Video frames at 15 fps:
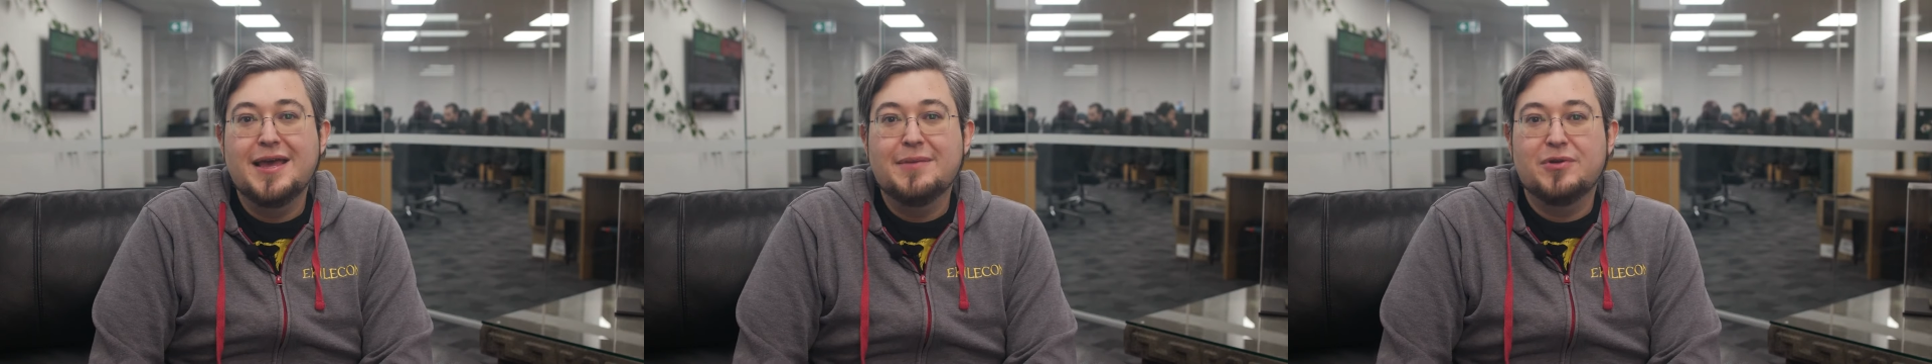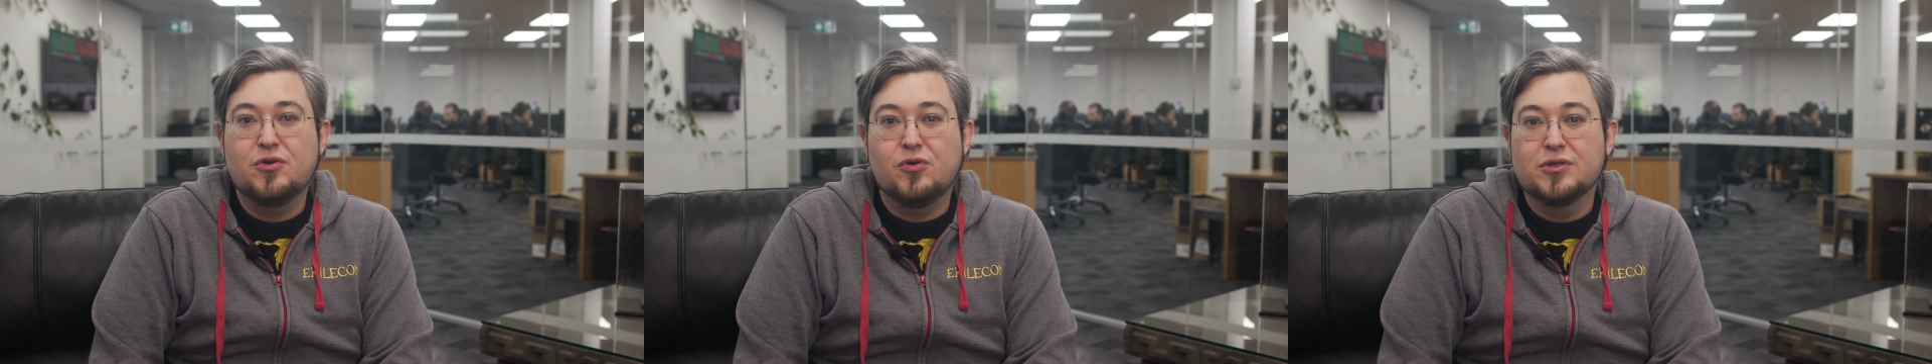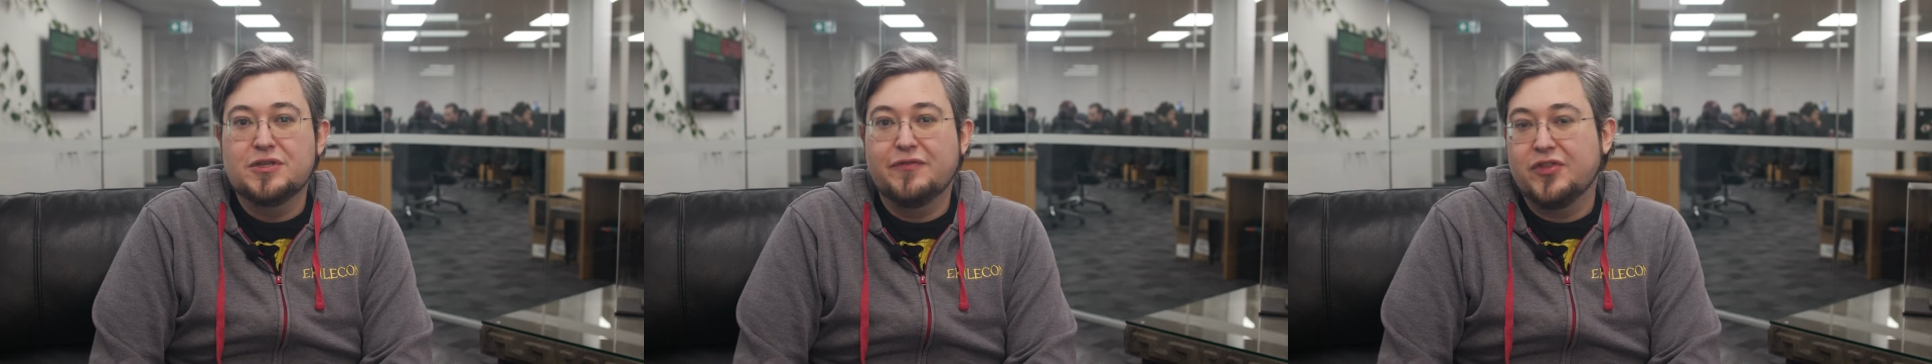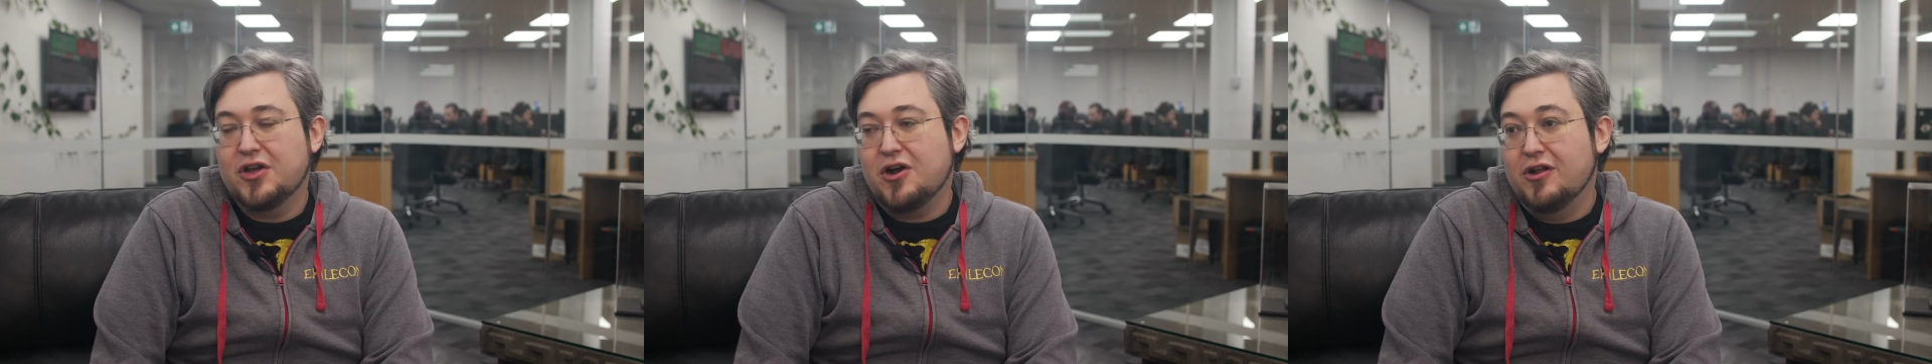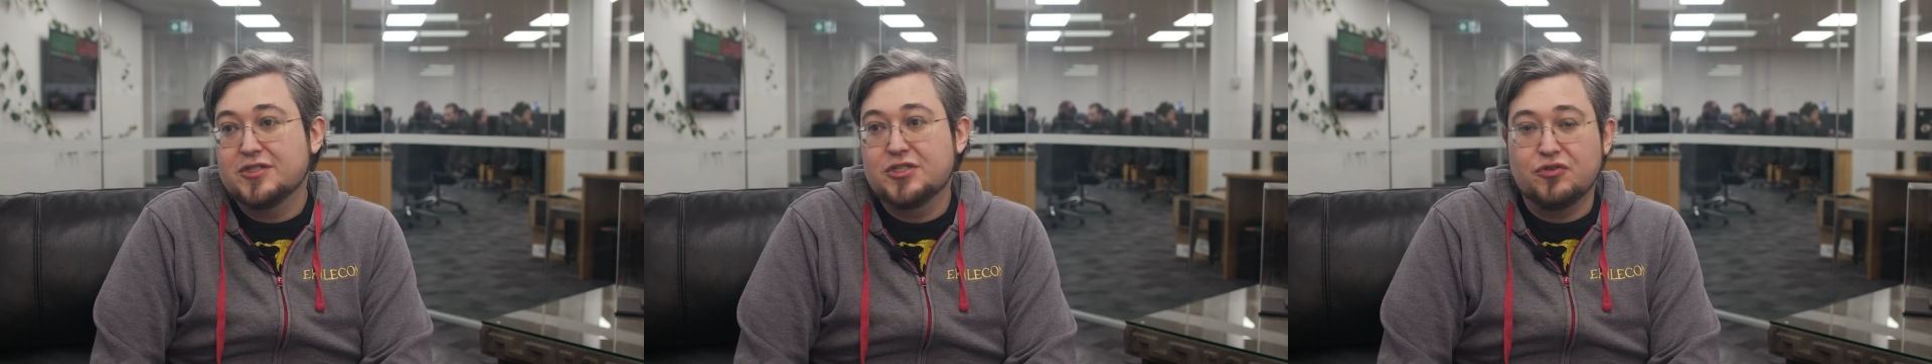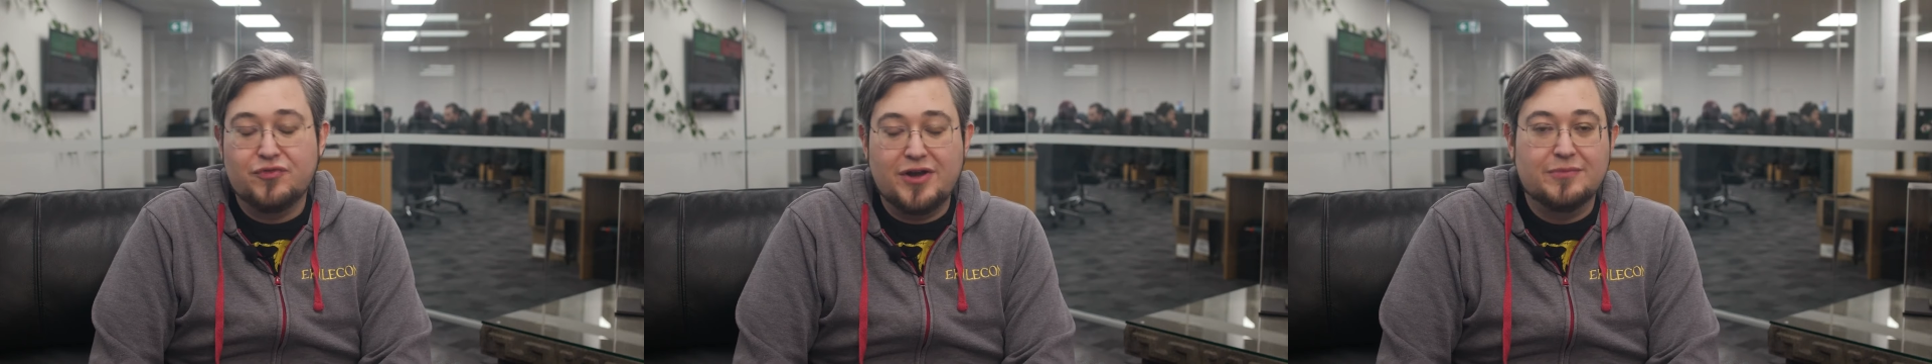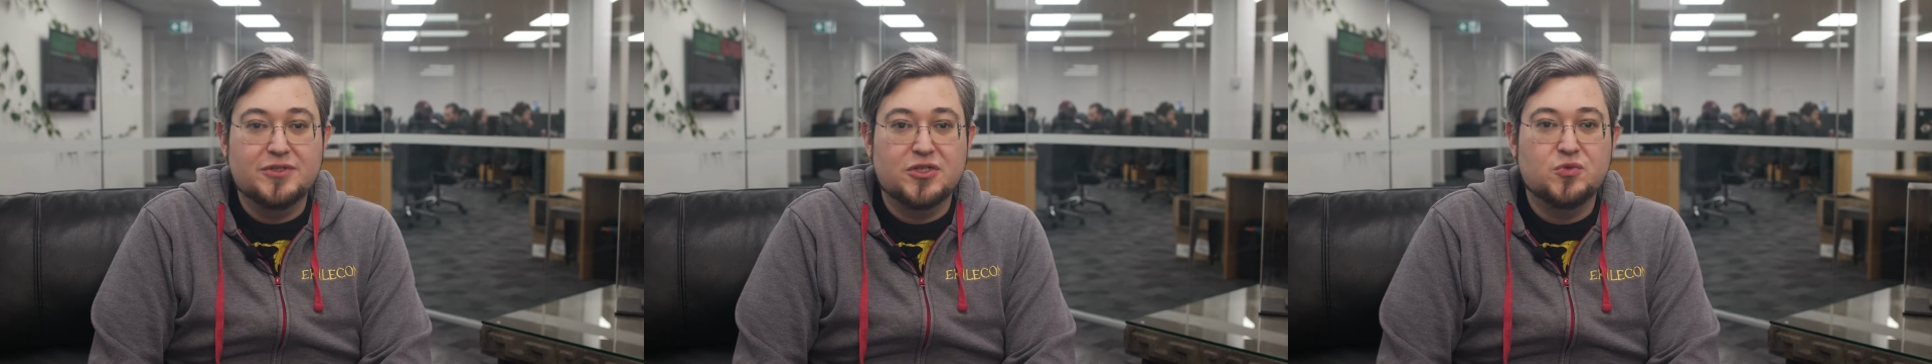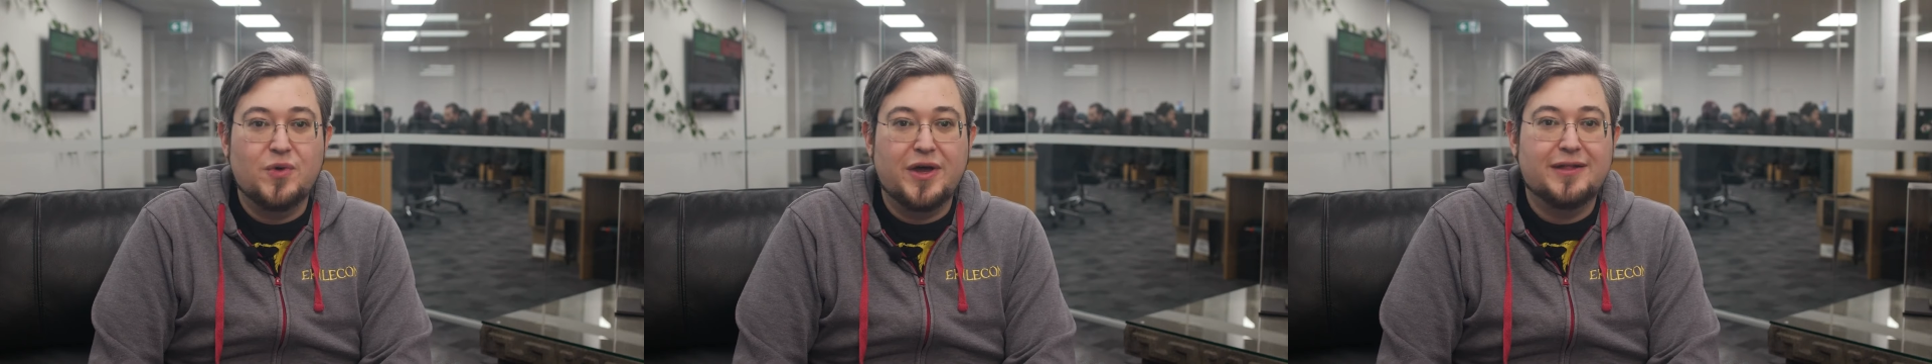but also for the console realms
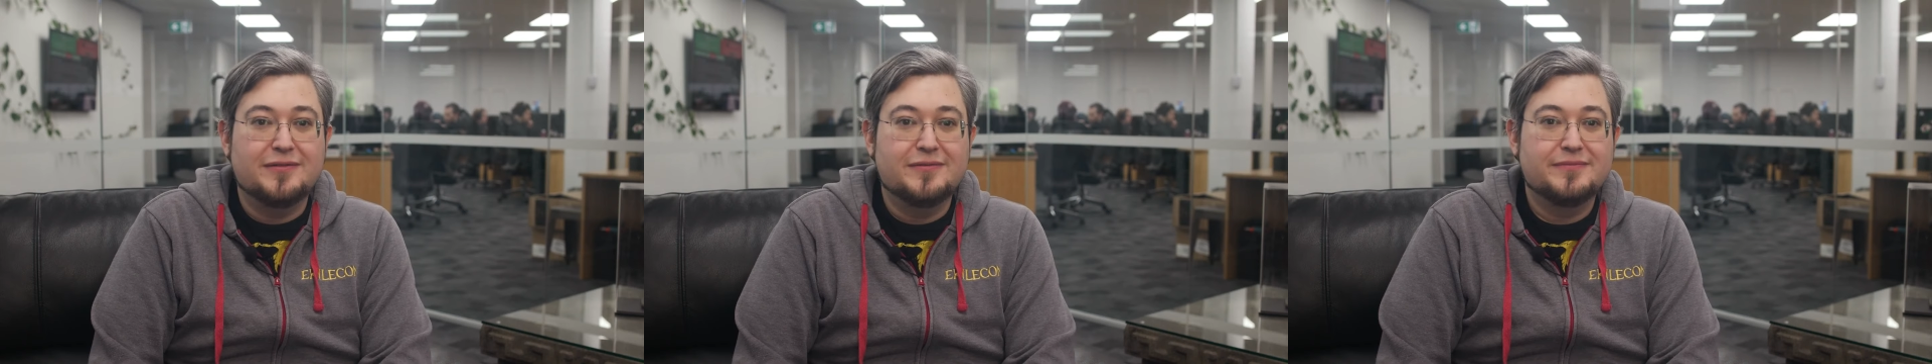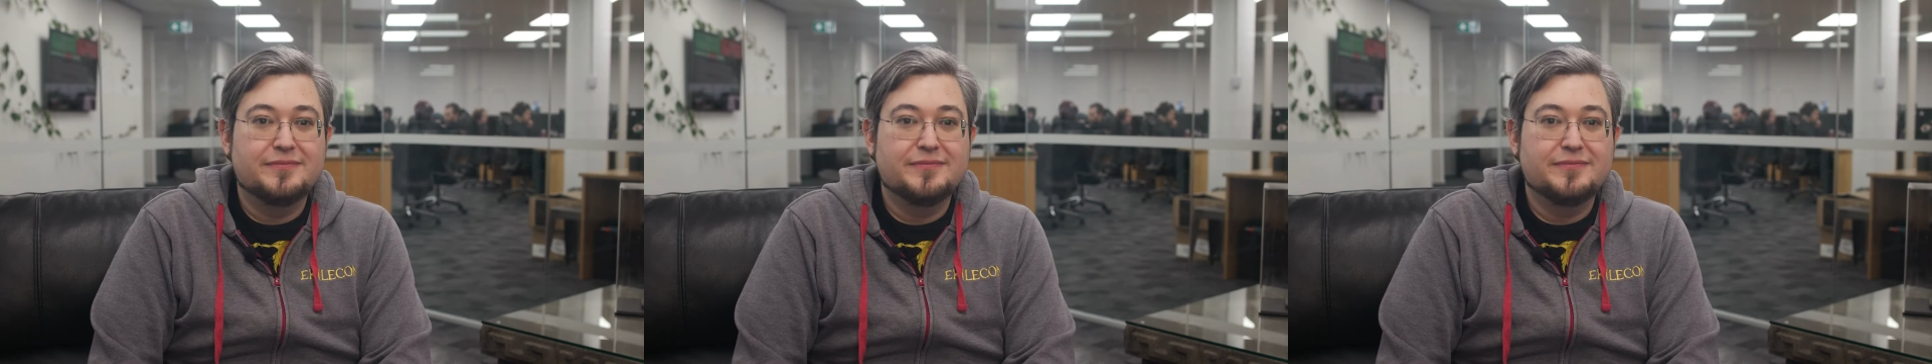as well.